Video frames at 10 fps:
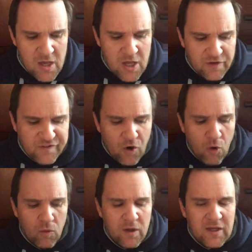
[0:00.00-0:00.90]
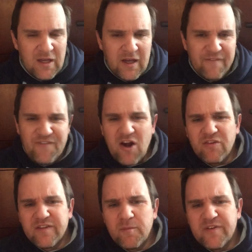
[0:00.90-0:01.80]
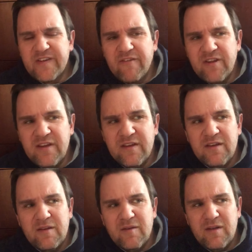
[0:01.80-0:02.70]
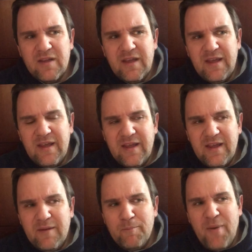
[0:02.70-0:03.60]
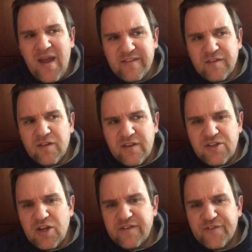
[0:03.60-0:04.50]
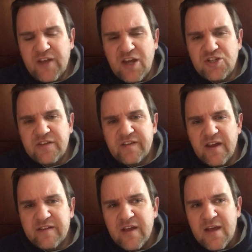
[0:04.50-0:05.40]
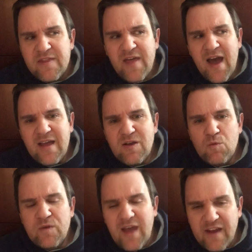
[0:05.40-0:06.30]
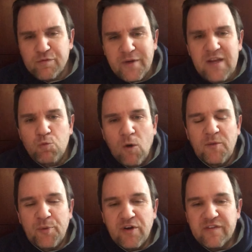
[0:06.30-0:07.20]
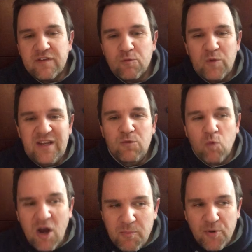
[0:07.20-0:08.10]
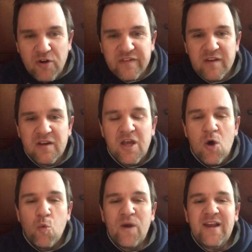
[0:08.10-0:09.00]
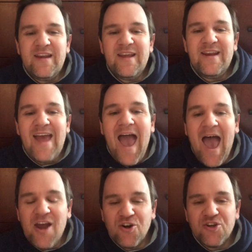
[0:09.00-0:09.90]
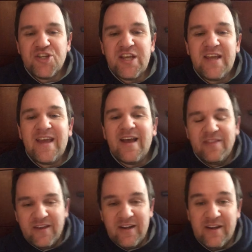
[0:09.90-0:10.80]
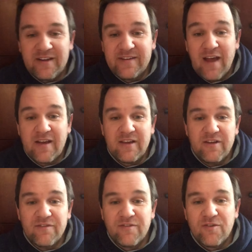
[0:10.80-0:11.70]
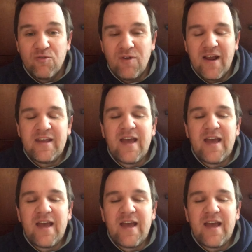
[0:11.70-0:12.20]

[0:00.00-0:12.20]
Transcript: So Federalist Number 70, basically the justification says that yes, we need one person. We need one person. We need energy in an executive, right?